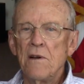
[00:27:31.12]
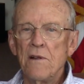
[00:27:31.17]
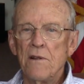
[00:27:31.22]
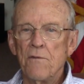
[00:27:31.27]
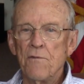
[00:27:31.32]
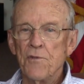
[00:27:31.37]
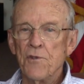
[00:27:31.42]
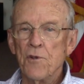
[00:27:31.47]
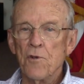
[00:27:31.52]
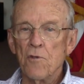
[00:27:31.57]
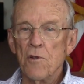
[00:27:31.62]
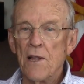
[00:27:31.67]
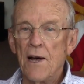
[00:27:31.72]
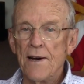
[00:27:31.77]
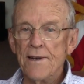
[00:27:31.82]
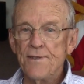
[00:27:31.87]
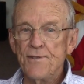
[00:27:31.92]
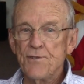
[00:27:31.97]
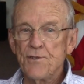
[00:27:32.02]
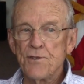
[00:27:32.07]
There were no
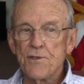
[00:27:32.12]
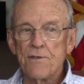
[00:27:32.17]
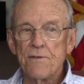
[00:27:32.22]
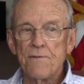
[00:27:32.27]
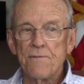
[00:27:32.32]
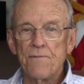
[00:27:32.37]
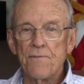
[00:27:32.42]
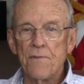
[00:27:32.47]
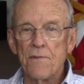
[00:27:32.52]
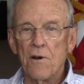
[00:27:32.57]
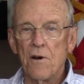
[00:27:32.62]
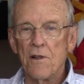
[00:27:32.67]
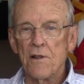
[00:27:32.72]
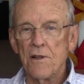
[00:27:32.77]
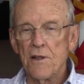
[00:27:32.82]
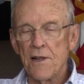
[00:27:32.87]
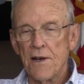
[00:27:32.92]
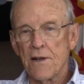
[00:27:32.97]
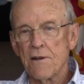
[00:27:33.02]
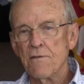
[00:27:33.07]
lights. All
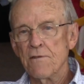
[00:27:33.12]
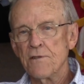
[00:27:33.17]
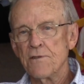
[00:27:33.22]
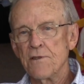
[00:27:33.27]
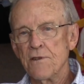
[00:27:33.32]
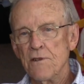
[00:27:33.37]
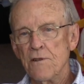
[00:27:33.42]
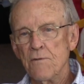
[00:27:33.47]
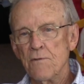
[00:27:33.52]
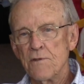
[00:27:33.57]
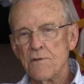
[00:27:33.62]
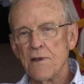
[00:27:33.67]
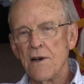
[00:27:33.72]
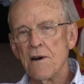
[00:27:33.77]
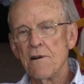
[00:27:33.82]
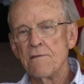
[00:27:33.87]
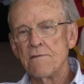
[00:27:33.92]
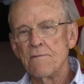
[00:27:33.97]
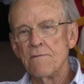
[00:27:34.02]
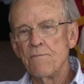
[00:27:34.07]
electricity was
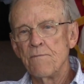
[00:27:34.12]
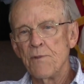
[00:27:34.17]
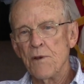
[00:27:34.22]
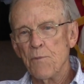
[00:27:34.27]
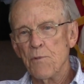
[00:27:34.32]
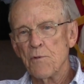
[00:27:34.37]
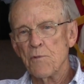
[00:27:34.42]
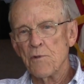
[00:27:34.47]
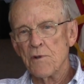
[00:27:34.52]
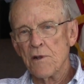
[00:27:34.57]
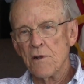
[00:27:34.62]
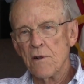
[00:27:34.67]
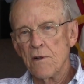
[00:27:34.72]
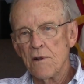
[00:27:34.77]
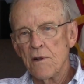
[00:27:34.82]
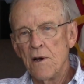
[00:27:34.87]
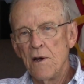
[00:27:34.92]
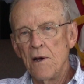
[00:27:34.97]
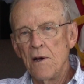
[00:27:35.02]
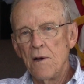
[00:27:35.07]
out. People would
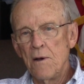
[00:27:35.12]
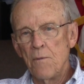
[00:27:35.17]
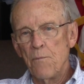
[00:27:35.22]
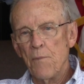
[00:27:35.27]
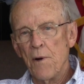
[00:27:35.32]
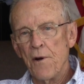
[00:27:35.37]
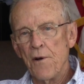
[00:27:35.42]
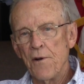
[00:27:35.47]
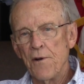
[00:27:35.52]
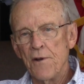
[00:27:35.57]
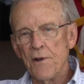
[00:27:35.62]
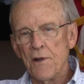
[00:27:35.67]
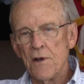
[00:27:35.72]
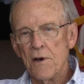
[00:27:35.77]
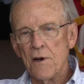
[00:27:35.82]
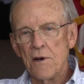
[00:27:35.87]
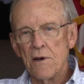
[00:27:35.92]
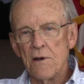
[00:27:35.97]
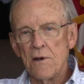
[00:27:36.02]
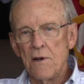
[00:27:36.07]
burn uh,
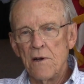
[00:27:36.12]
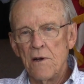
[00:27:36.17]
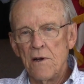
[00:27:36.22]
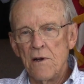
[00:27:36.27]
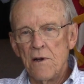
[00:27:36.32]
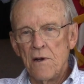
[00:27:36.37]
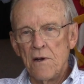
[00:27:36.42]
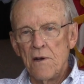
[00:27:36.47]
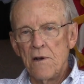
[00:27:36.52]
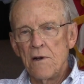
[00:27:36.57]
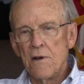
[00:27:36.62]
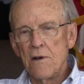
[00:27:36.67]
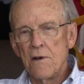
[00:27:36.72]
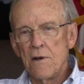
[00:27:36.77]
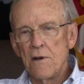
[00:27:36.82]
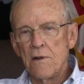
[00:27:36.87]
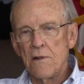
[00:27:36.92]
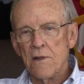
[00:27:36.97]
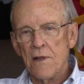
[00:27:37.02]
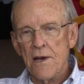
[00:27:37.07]

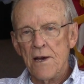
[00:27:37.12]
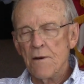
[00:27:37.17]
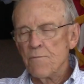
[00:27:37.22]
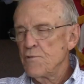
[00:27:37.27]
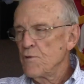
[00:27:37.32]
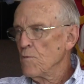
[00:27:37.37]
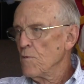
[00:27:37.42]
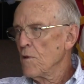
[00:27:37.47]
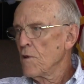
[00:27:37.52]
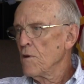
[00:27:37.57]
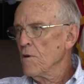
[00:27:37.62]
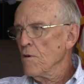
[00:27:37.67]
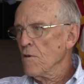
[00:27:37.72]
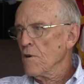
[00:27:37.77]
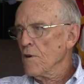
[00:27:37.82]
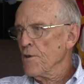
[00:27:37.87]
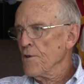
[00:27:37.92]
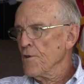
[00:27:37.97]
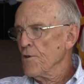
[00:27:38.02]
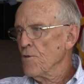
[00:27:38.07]
lamps with
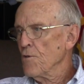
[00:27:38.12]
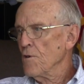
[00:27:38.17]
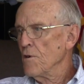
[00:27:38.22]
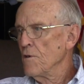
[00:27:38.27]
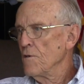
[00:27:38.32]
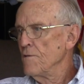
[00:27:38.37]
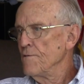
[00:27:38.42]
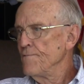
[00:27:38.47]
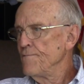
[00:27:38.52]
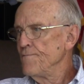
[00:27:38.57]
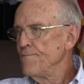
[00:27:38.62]
coconut oil.